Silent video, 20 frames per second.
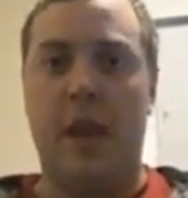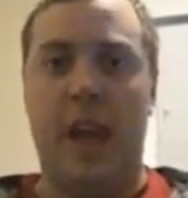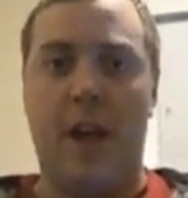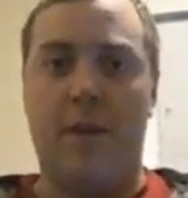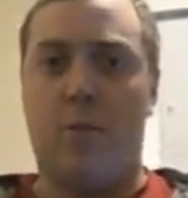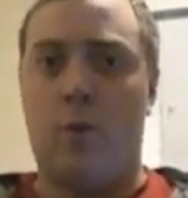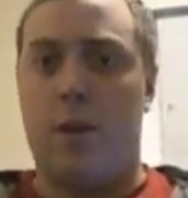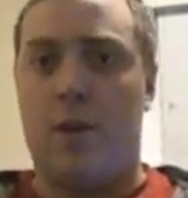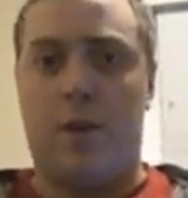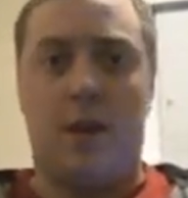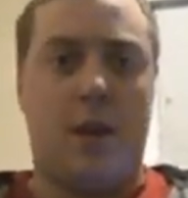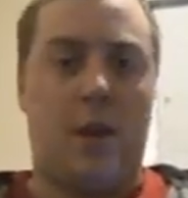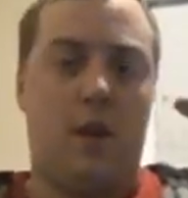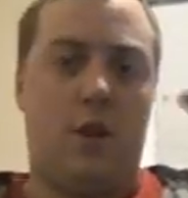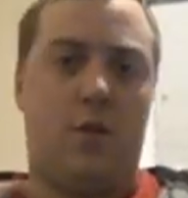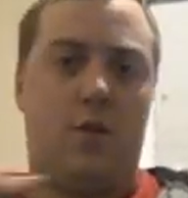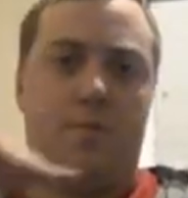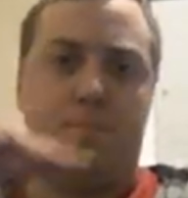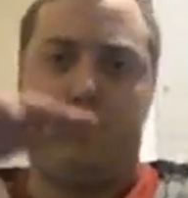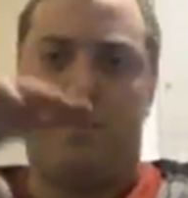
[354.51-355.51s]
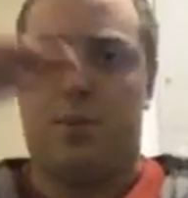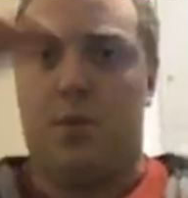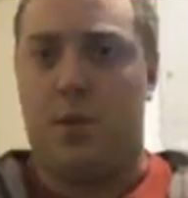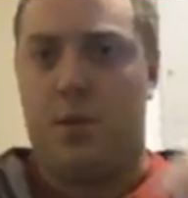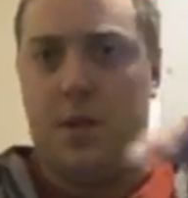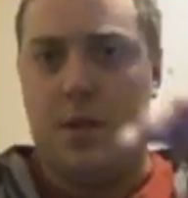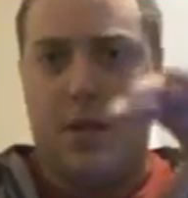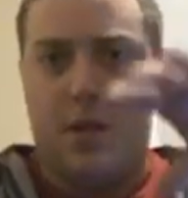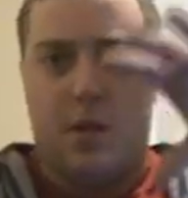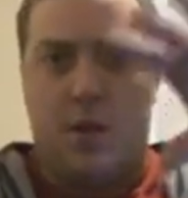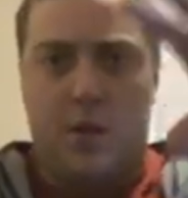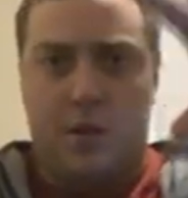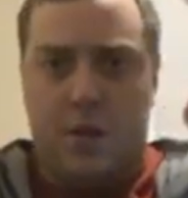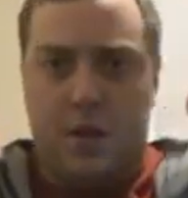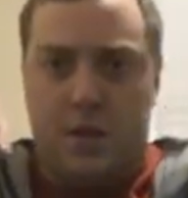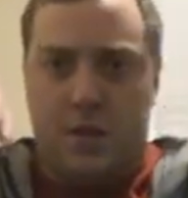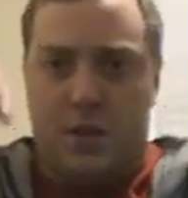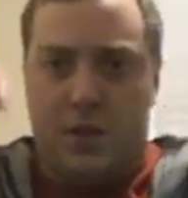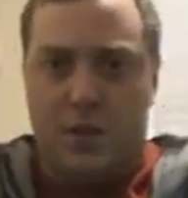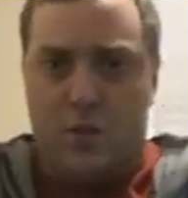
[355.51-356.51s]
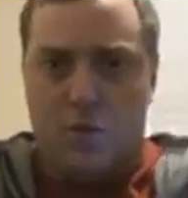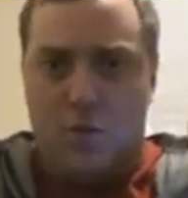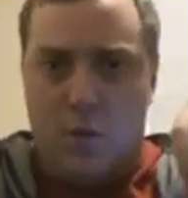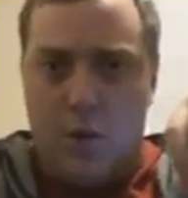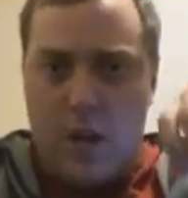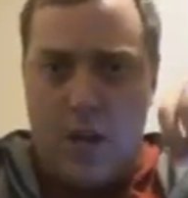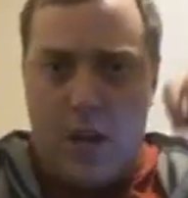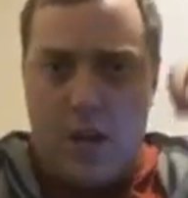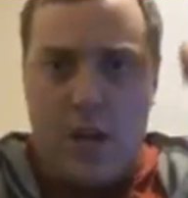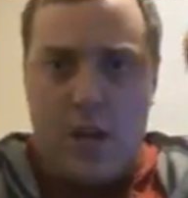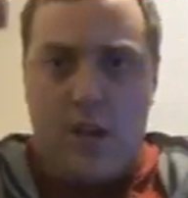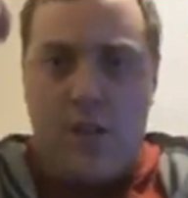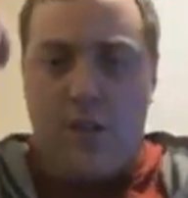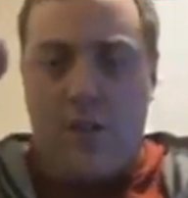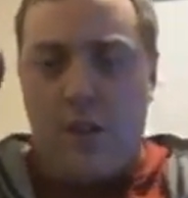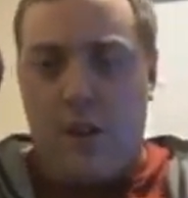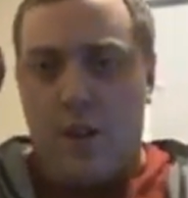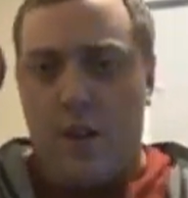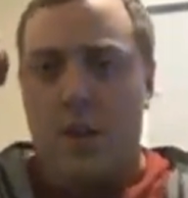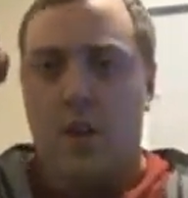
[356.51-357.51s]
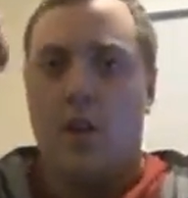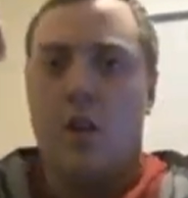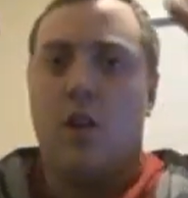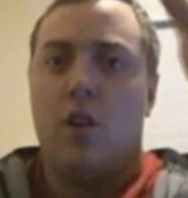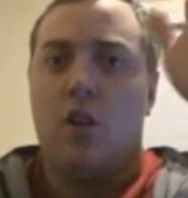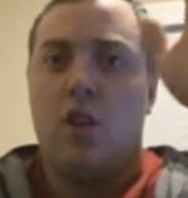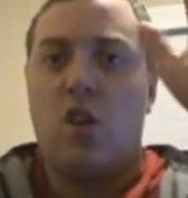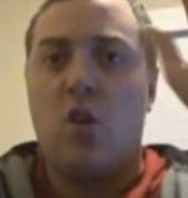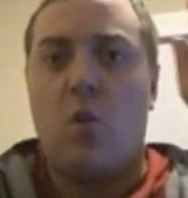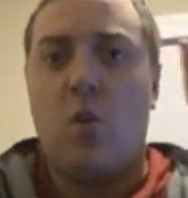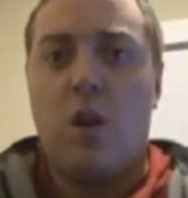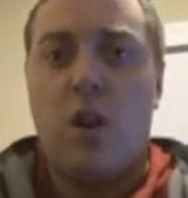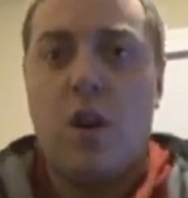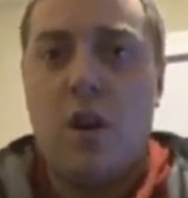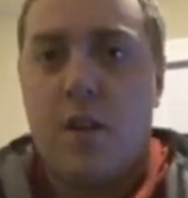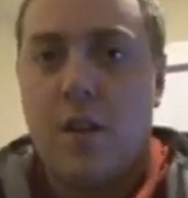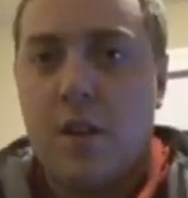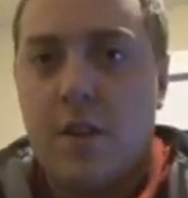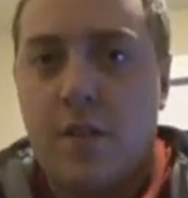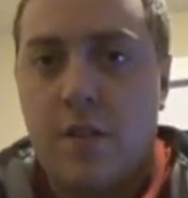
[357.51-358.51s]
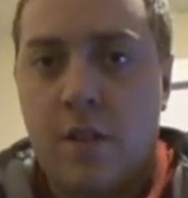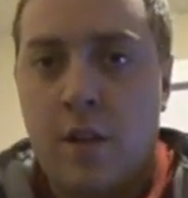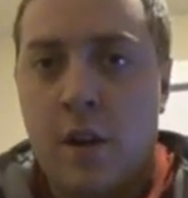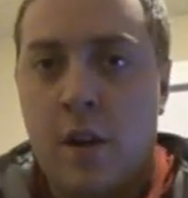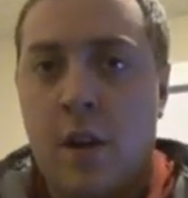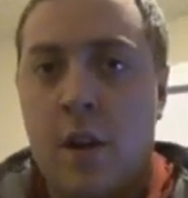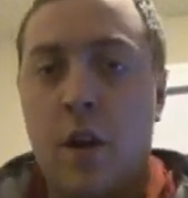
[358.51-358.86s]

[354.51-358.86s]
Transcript: everything, you know, pulling all these strings and doing all this...